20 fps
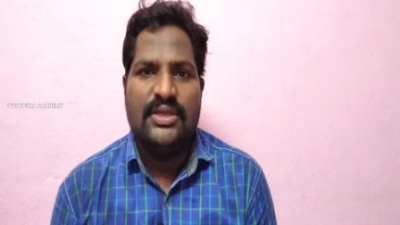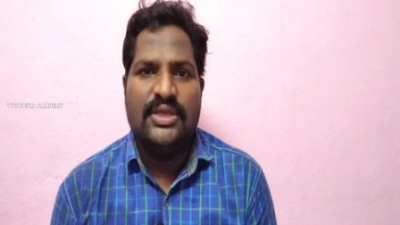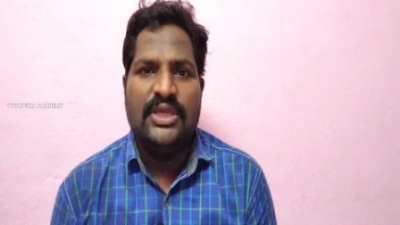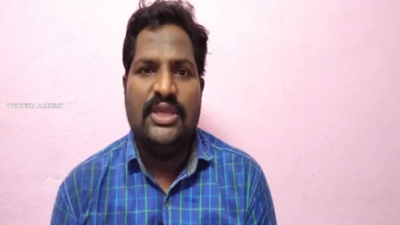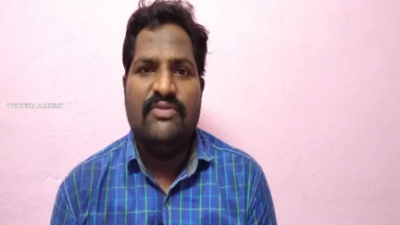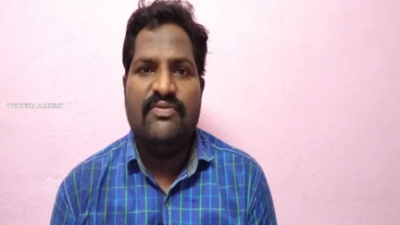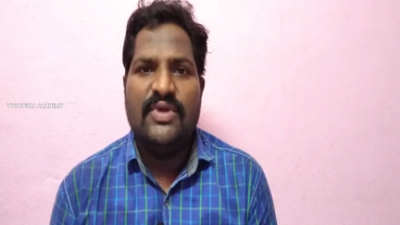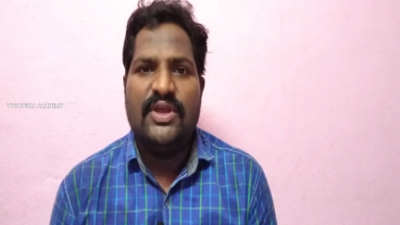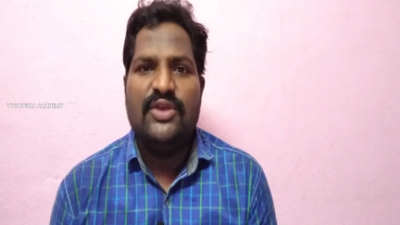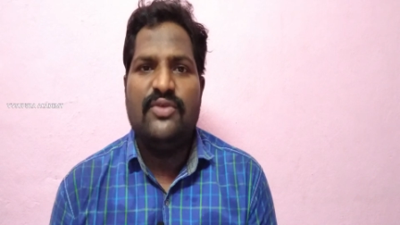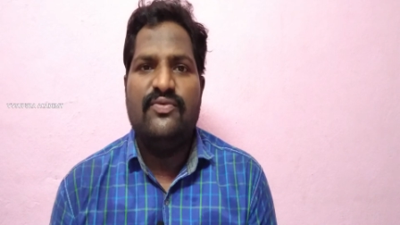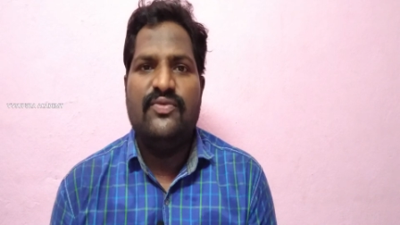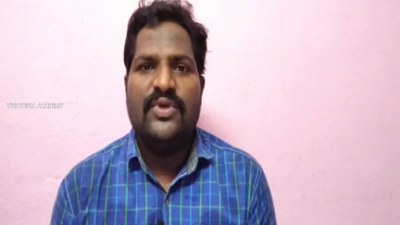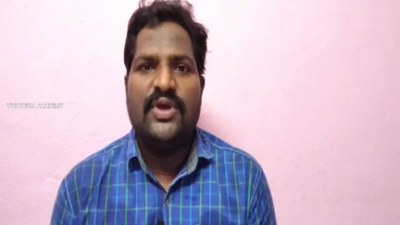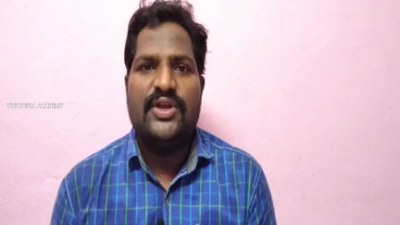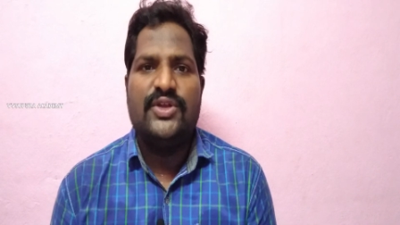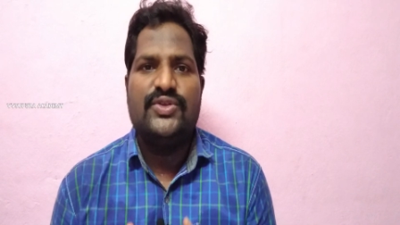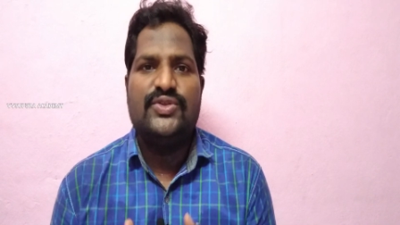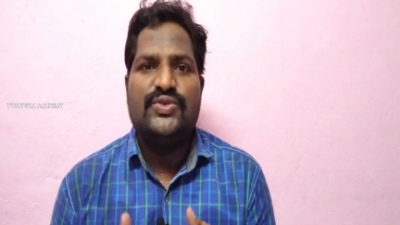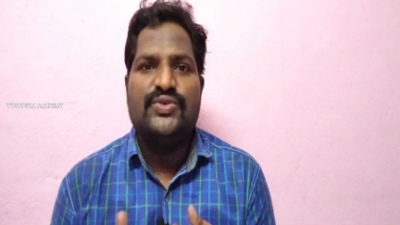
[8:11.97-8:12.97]
Even if
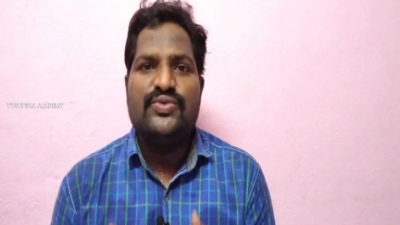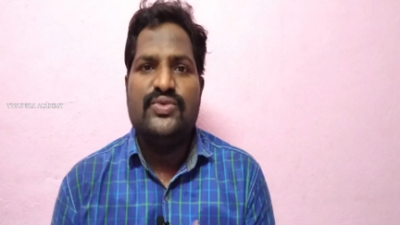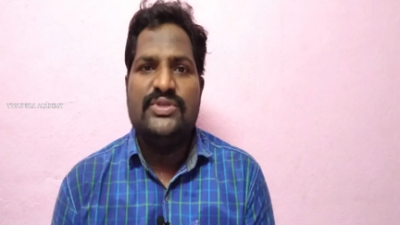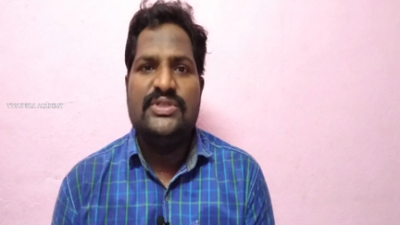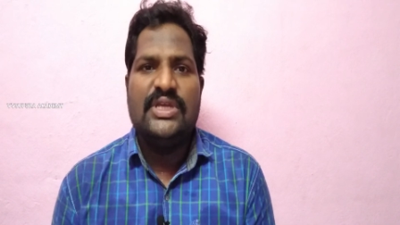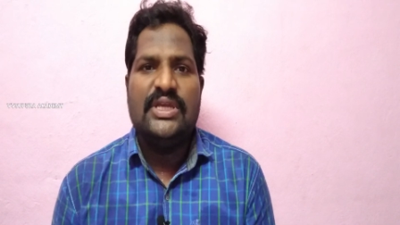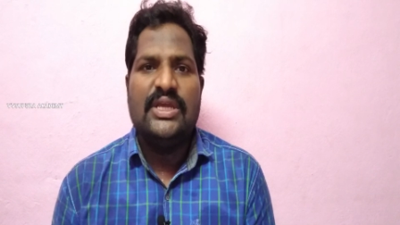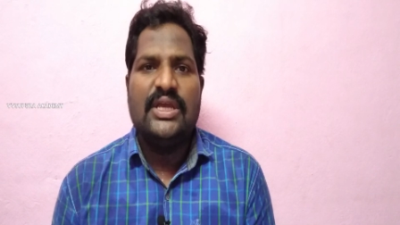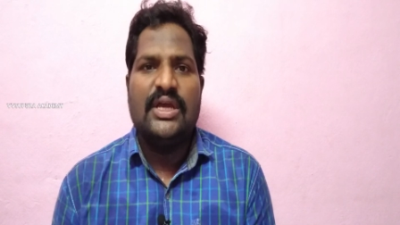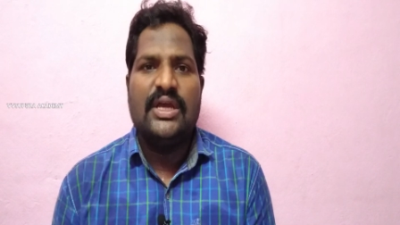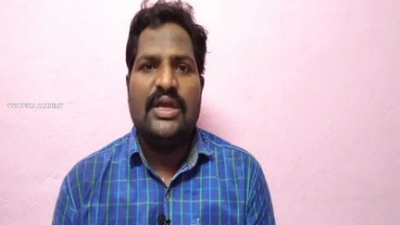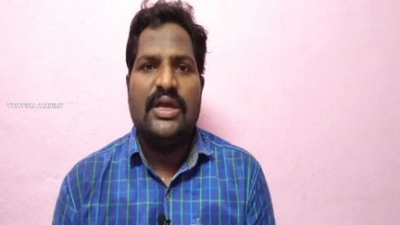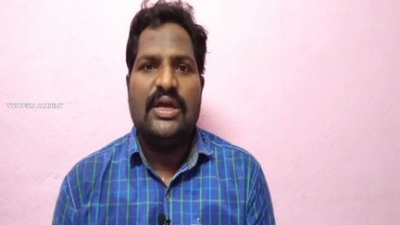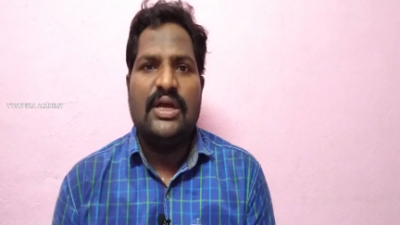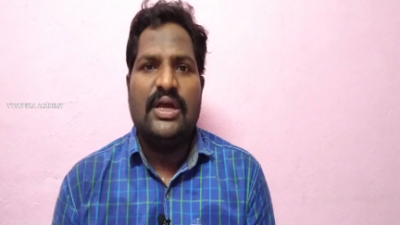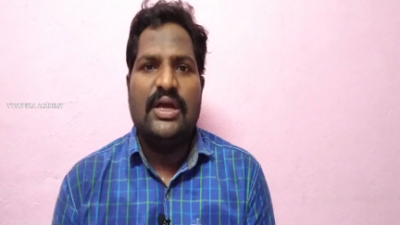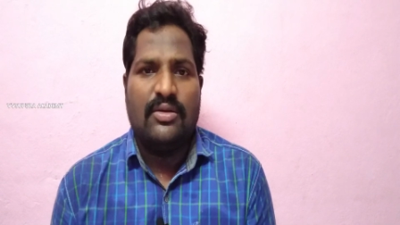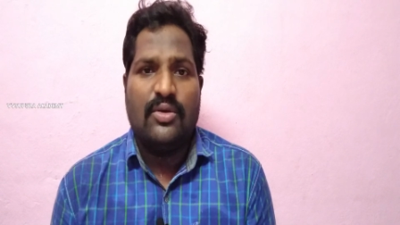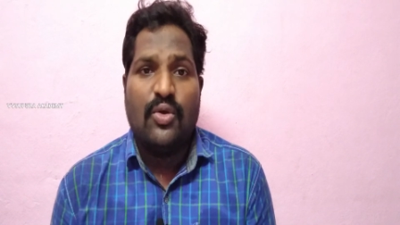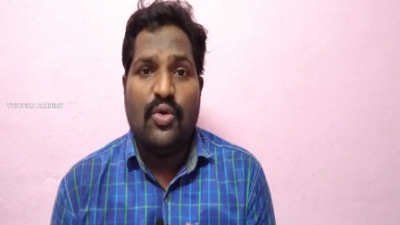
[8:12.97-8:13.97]
you are choosing
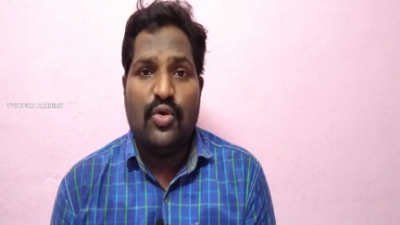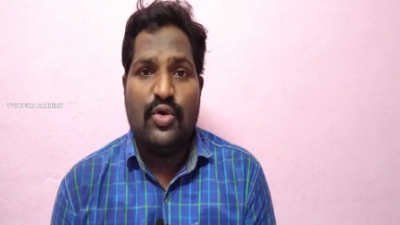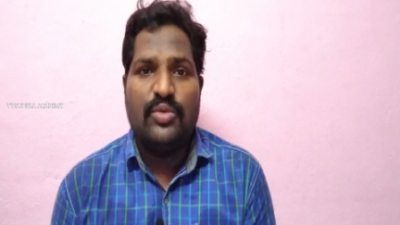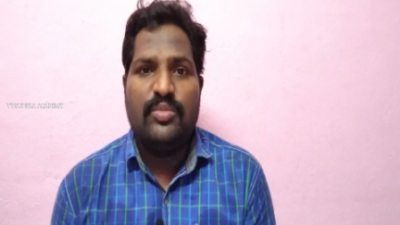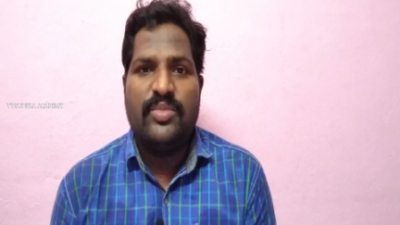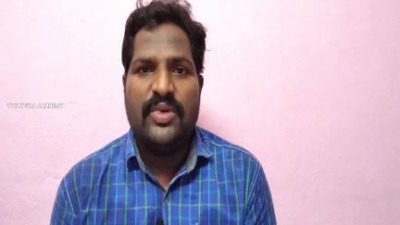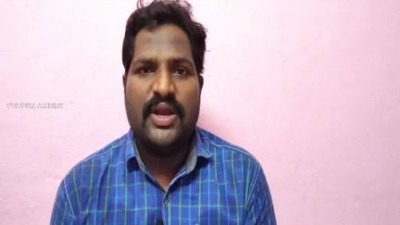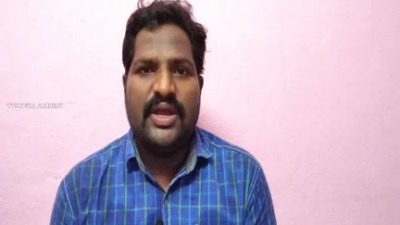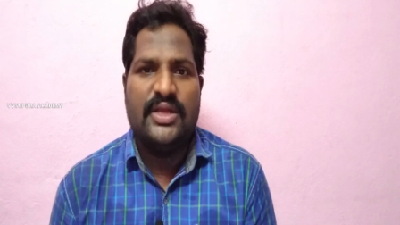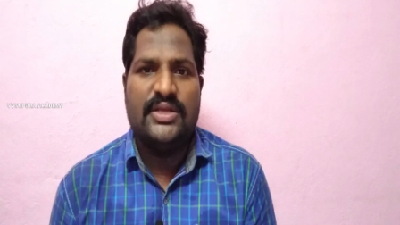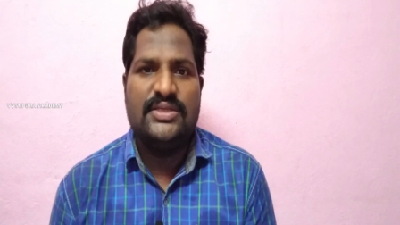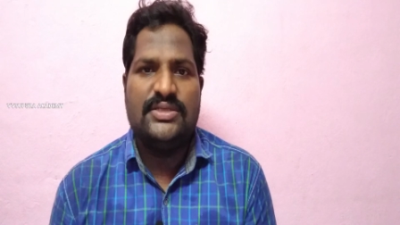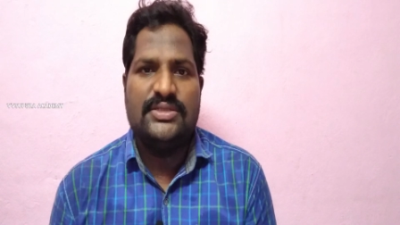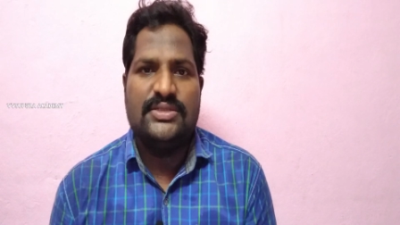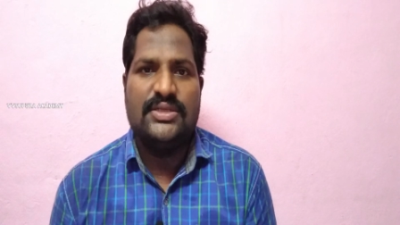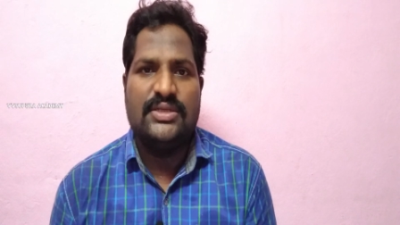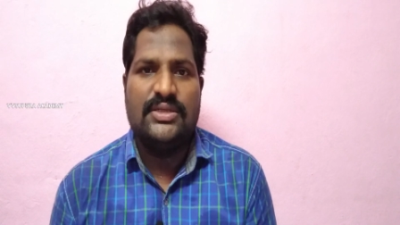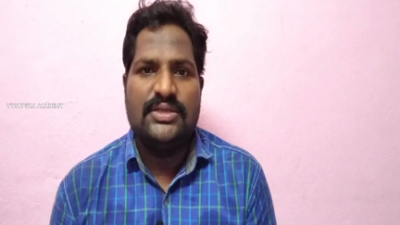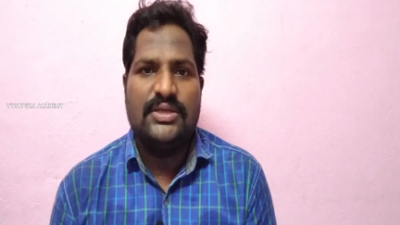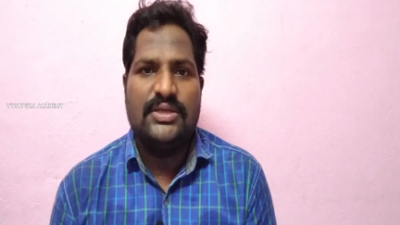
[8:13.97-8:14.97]
core branch,